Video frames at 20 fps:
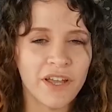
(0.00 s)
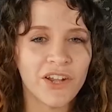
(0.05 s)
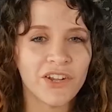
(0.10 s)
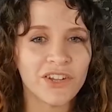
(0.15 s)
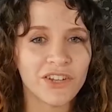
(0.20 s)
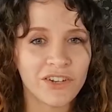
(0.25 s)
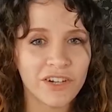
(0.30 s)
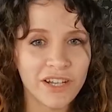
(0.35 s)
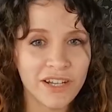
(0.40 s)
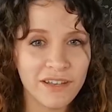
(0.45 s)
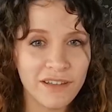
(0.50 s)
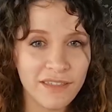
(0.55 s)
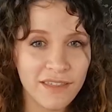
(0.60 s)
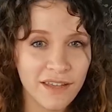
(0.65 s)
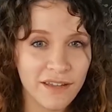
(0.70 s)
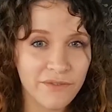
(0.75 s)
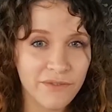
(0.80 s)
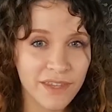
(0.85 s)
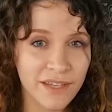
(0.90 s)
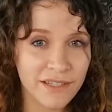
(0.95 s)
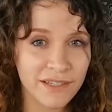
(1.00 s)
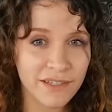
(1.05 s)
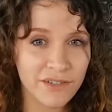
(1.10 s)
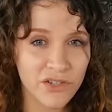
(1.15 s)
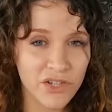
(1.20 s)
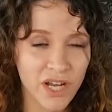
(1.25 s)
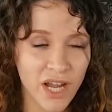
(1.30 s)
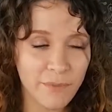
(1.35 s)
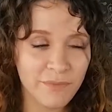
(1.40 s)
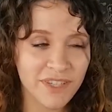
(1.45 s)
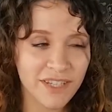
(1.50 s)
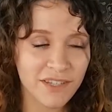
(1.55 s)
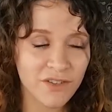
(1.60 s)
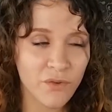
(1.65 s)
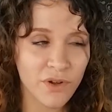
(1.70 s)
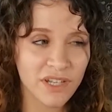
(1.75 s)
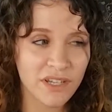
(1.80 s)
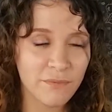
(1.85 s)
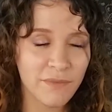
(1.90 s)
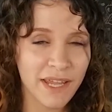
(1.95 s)
learning to think of things in shapes is
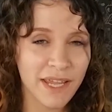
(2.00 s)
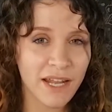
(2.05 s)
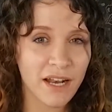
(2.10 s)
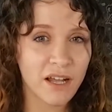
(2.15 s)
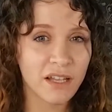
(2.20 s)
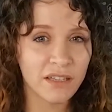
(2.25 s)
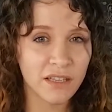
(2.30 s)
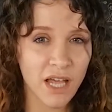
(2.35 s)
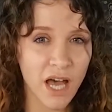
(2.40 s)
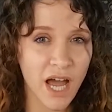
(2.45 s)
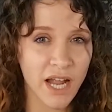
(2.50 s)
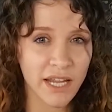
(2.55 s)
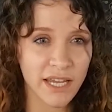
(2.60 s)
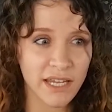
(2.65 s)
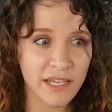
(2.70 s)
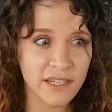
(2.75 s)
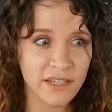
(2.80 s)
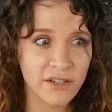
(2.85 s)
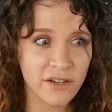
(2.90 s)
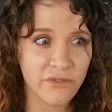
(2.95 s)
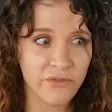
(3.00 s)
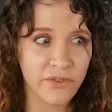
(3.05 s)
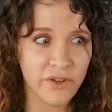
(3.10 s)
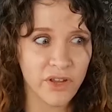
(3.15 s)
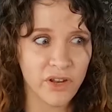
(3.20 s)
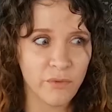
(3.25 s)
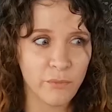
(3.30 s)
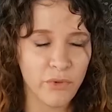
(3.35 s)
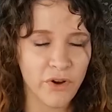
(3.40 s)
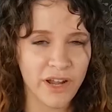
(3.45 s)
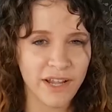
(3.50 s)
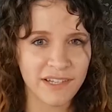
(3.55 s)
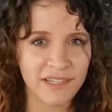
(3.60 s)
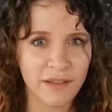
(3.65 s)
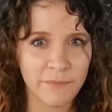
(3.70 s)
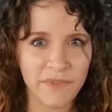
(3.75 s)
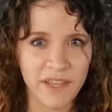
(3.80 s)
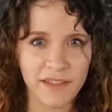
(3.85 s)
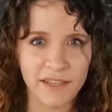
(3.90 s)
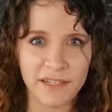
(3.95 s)
going to make it a lot easier for you to bring
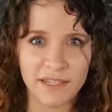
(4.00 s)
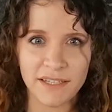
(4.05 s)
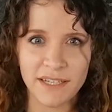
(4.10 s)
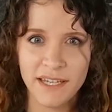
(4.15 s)
something that's